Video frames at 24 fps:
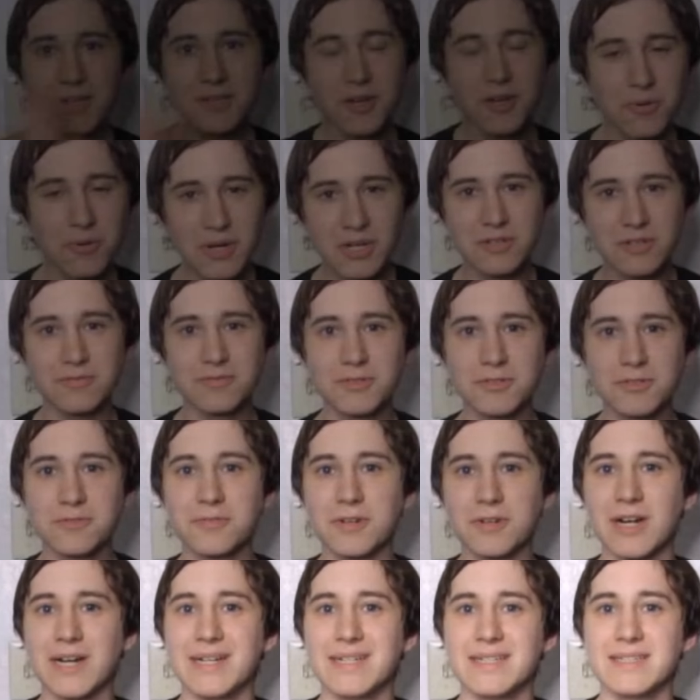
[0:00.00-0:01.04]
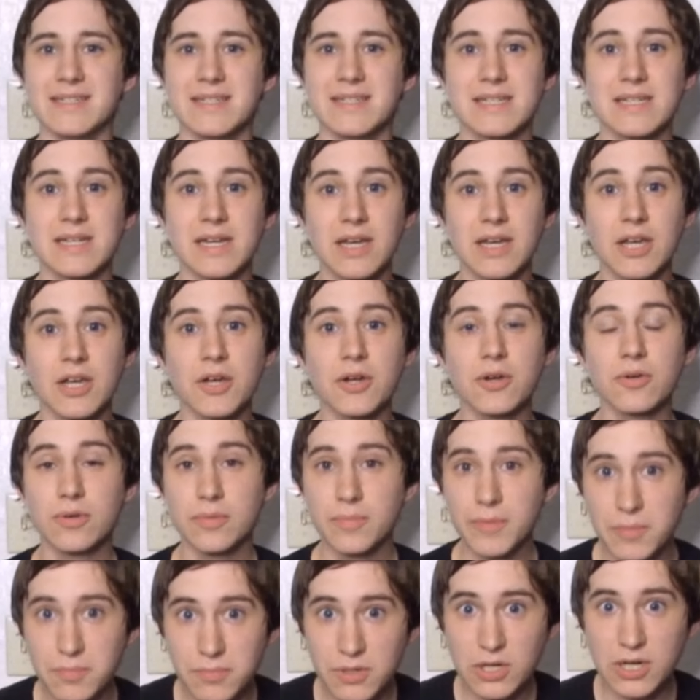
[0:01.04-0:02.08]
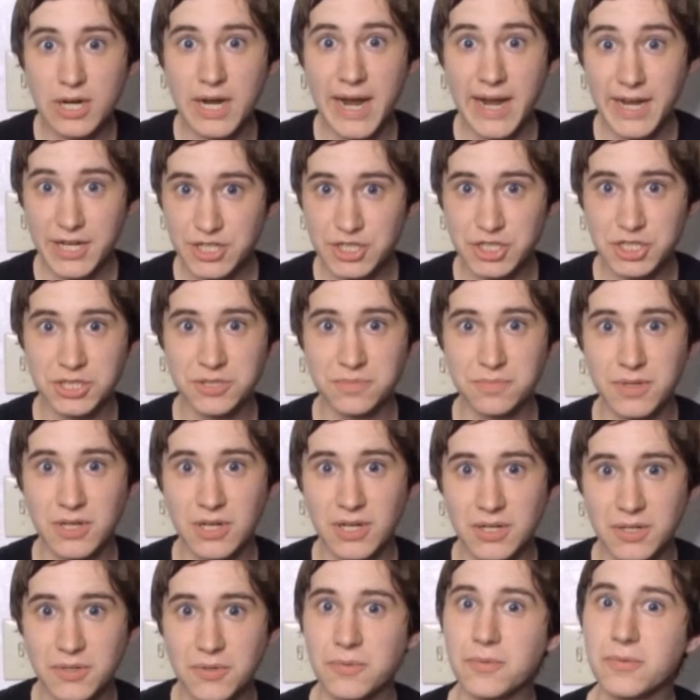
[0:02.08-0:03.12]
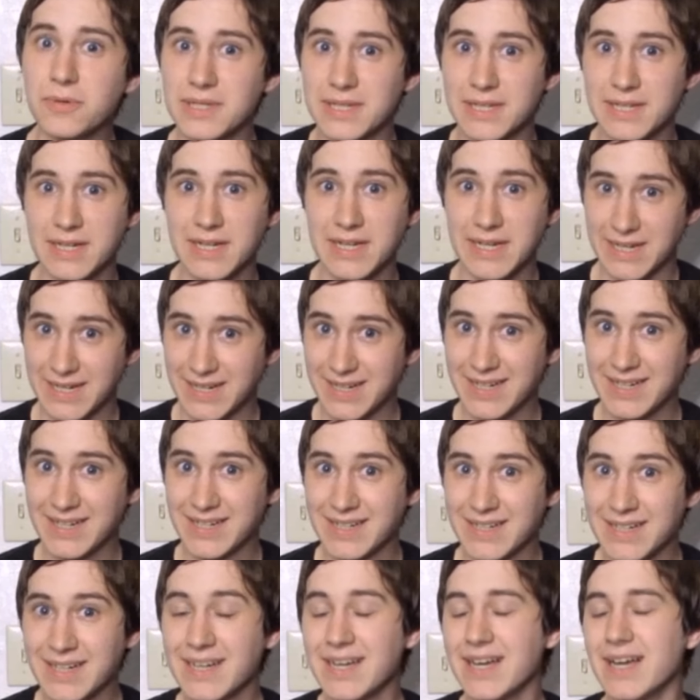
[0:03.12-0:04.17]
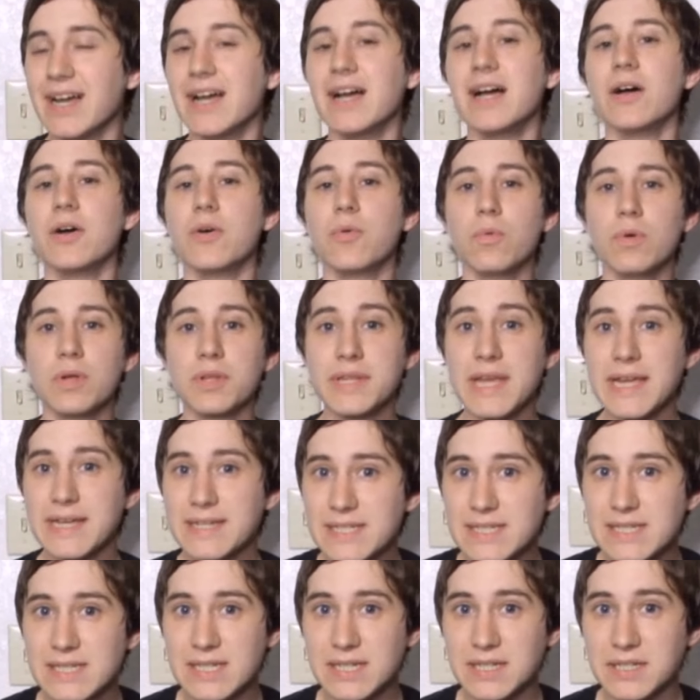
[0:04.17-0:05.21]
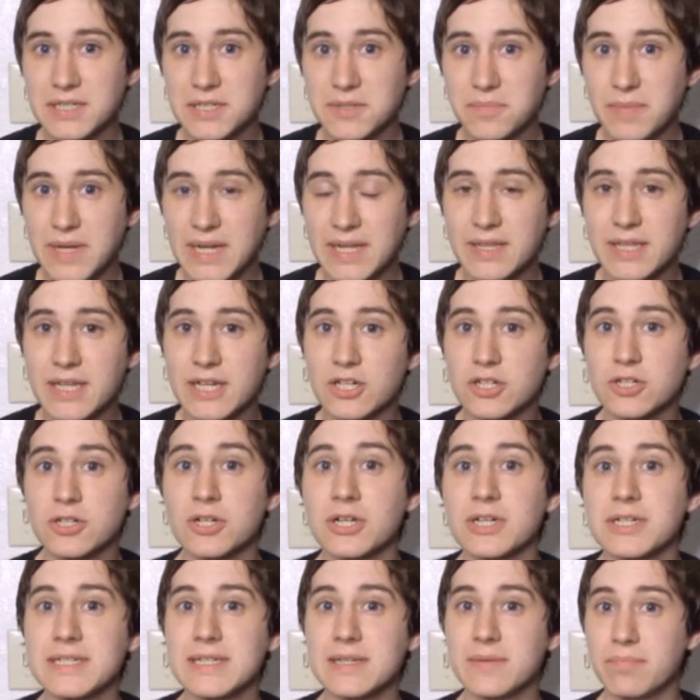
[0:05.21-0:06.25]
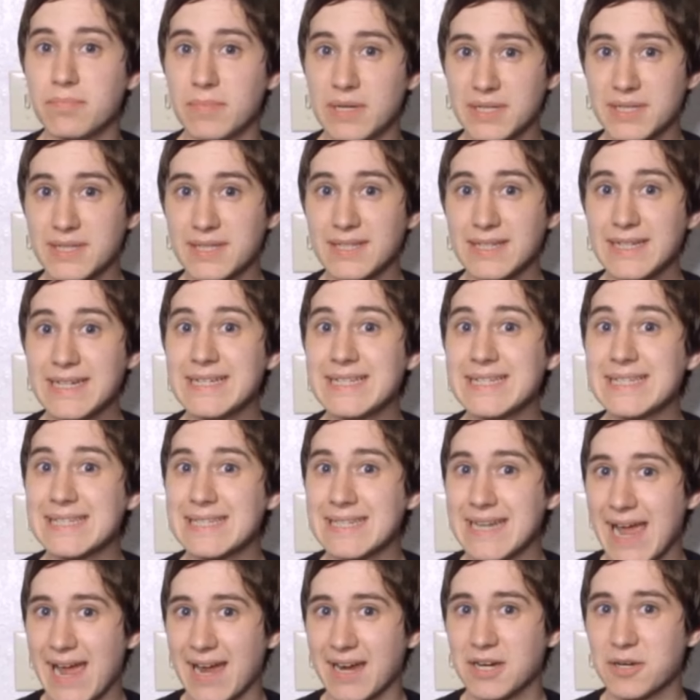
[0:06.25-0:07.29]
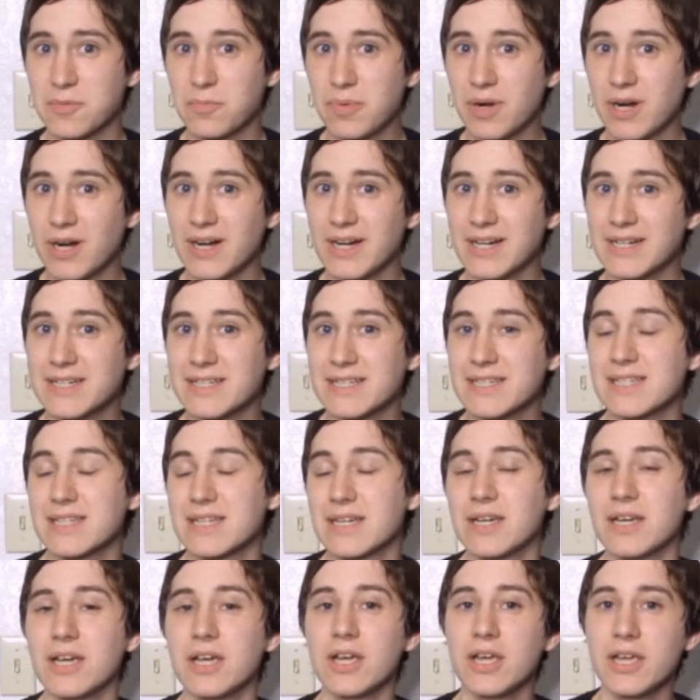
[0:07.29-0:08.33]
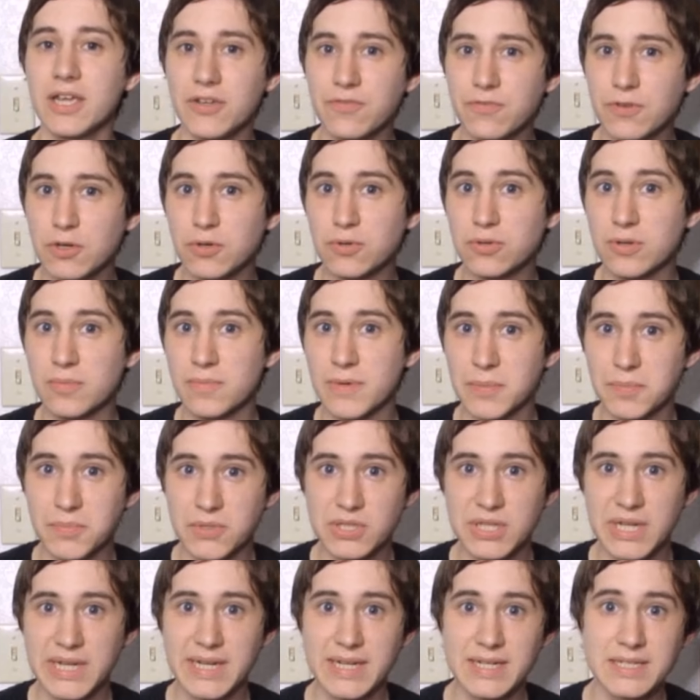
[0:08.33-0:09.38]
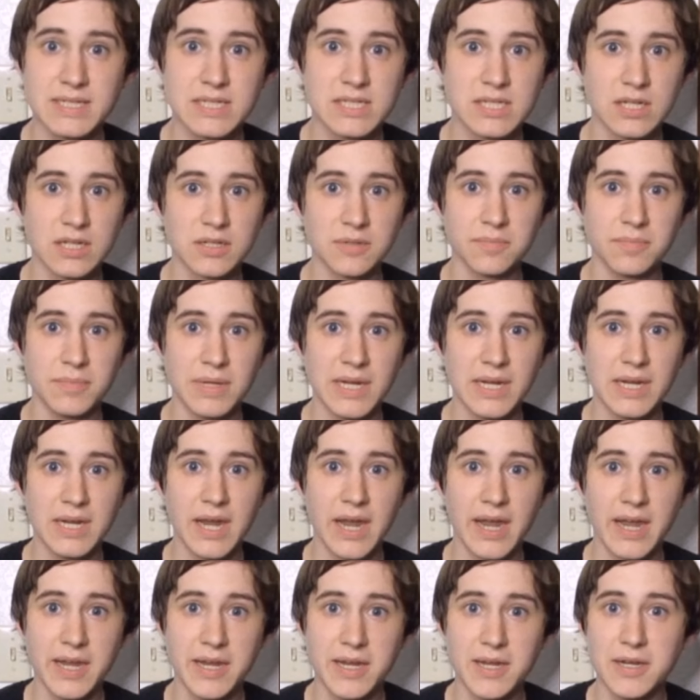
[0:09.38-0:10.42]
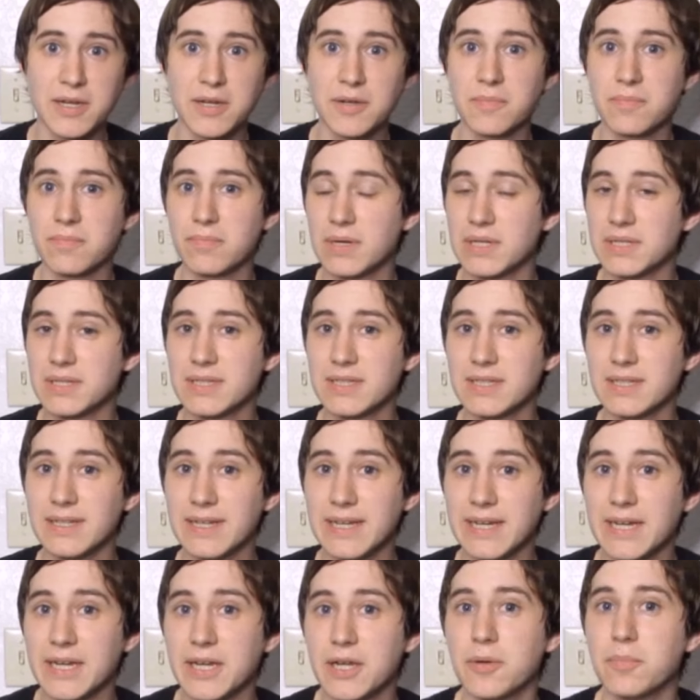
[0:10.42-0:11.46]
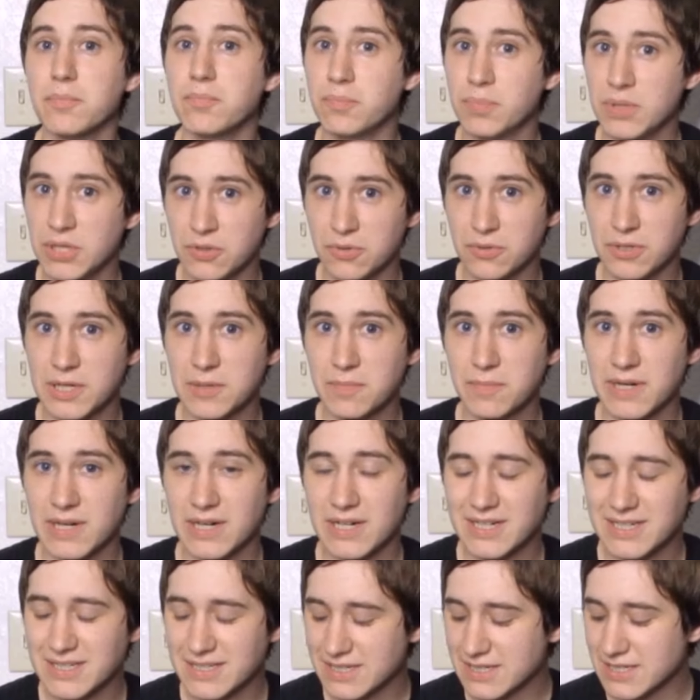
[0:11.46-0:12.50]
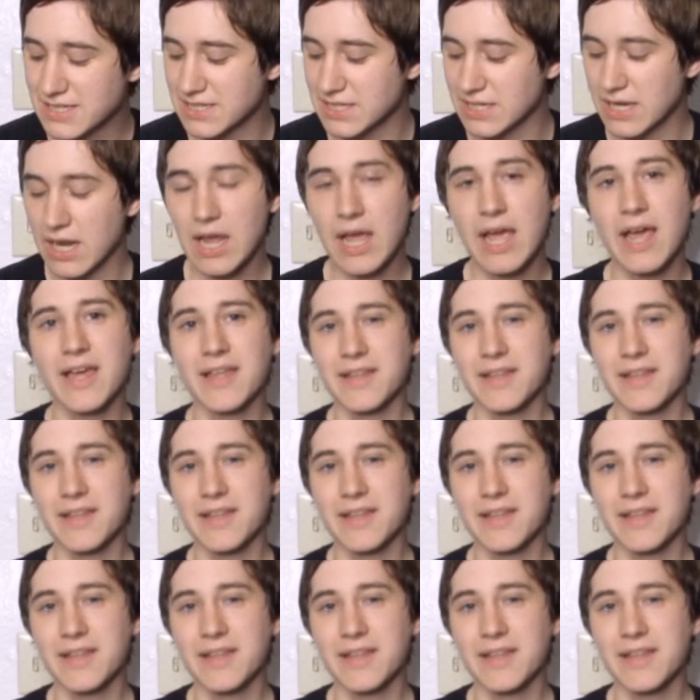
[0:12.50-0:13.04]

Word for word: Hello, artful friends! Remember EsianMall with an E? Well, they sent me their monthly snack box. If you'll remember, they had sent me a monthly beauty box.